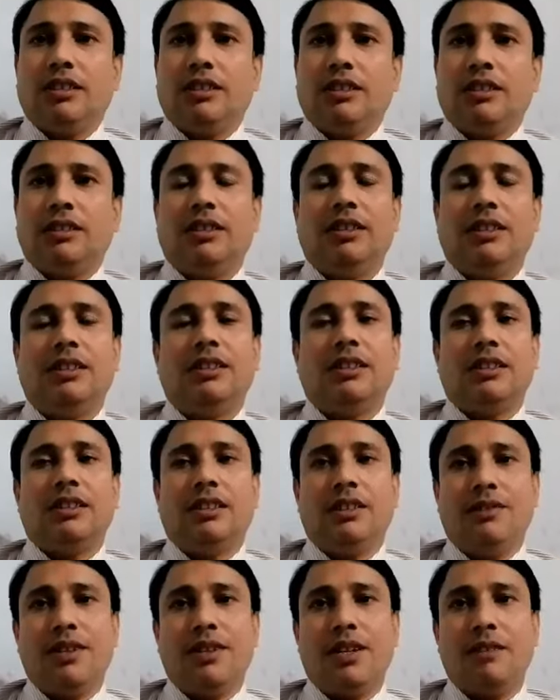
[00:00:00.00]
the
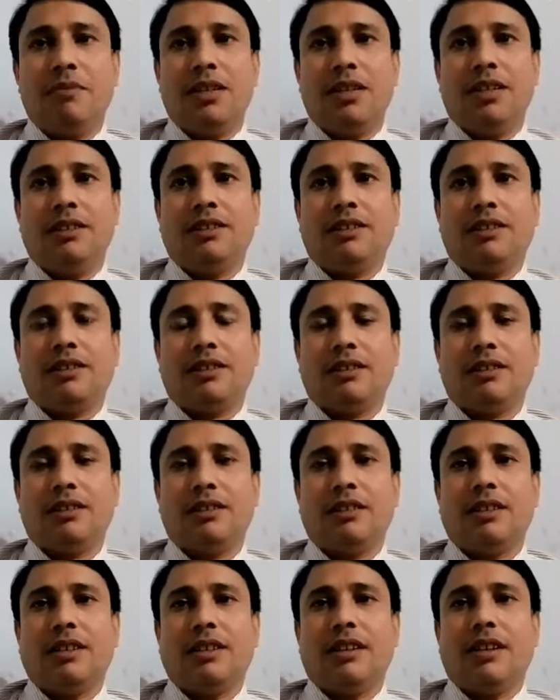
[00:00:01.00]
government
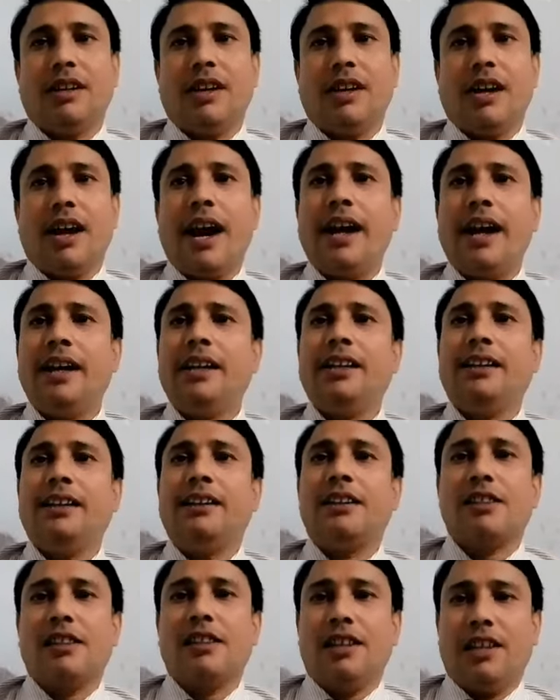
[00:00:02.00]
and
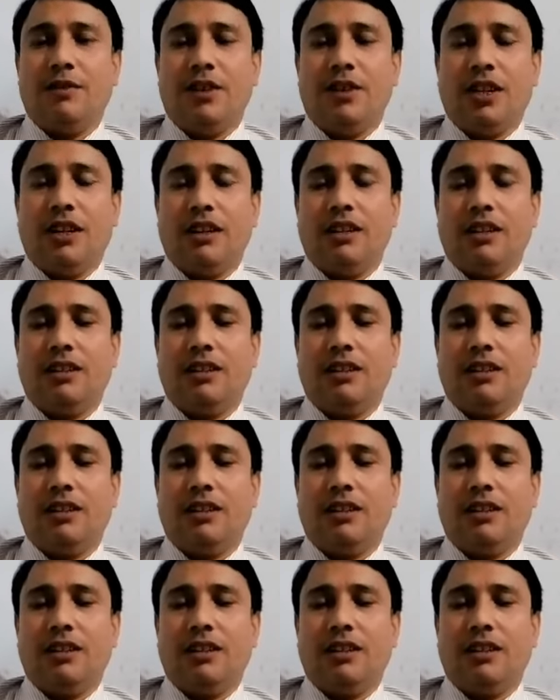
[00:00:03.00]
its level.